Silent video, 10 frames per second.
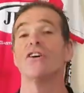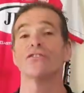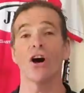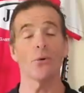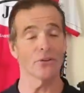
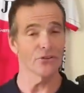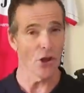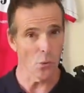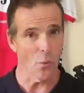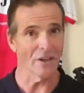So it's
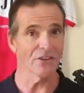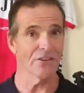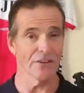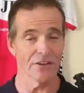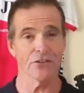no wonder
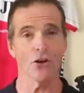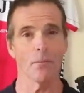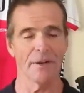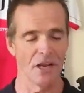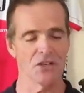that this
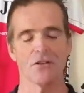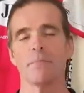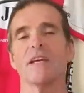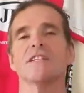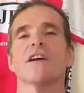combination of
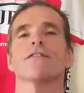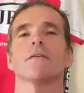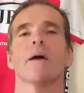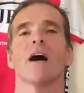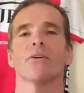
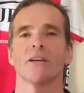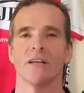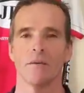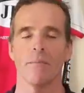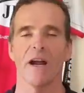PTFE powder
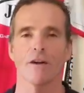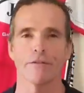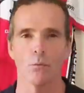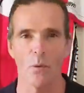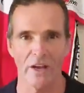in
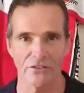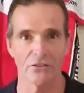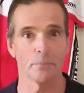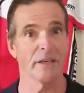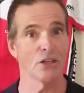paraffin wax
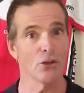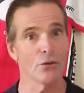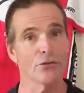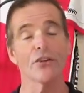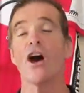is being
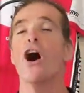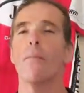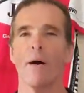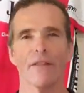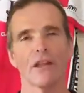used
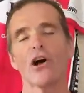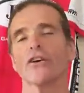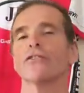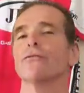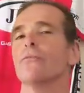by the
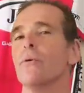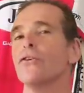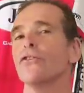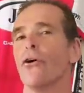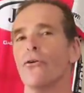likes of
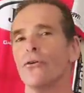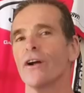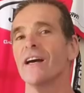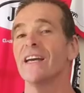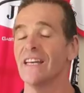Roberto
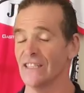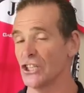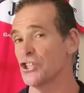Ura in the